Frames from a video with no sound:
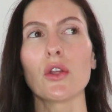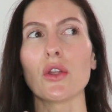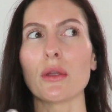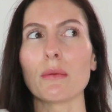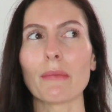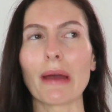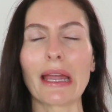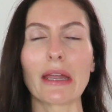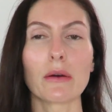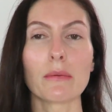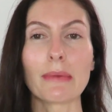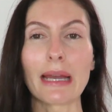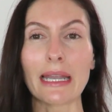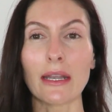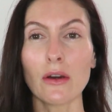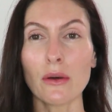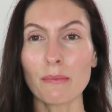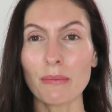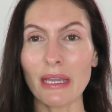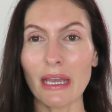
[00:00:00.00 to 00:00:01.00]
you may or may
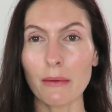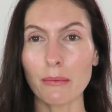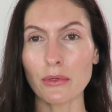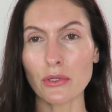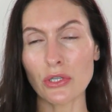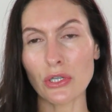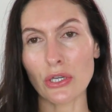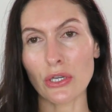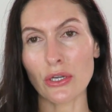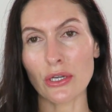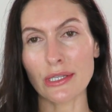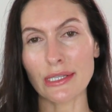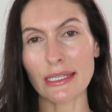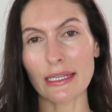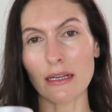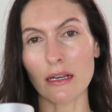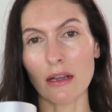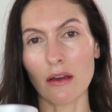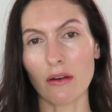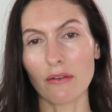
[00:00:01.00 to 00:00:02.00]
not be able to use it.